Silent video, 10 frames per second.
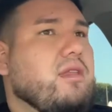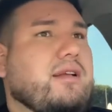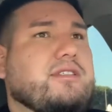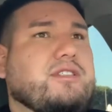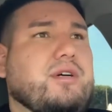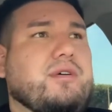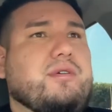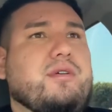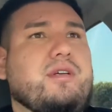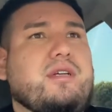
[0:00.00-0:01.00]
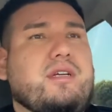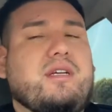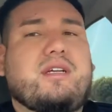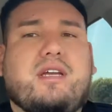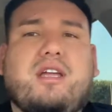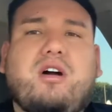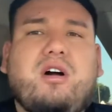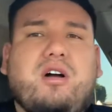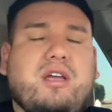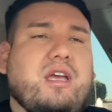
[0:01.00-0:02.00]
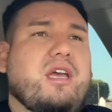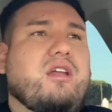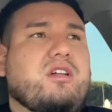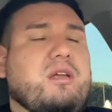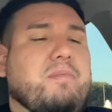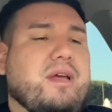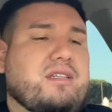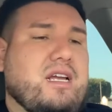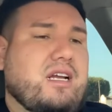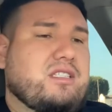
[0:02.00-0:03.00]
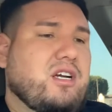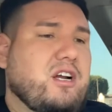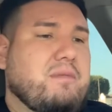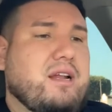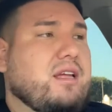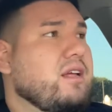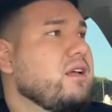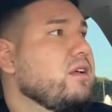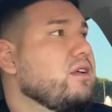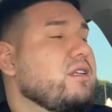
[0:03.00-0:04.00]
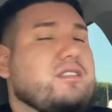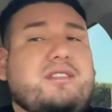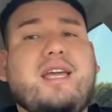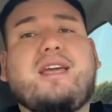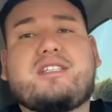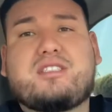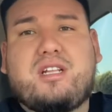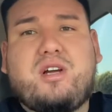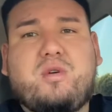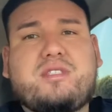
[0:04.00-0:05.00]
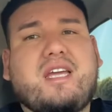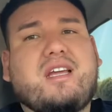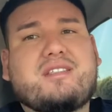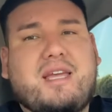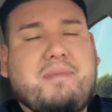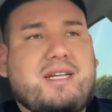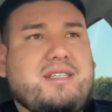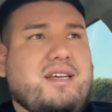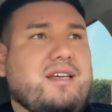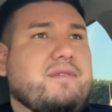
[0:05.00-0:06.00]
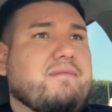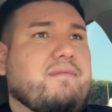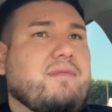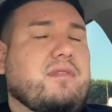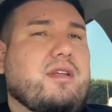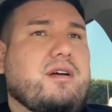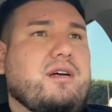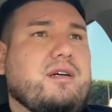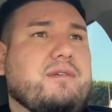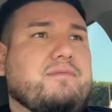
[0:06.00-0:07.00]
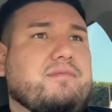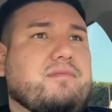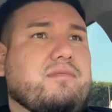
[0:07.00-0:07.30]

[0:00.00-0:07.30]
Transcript: So it all it all depends. Like I tell everybody, take it slow, take it day by day. um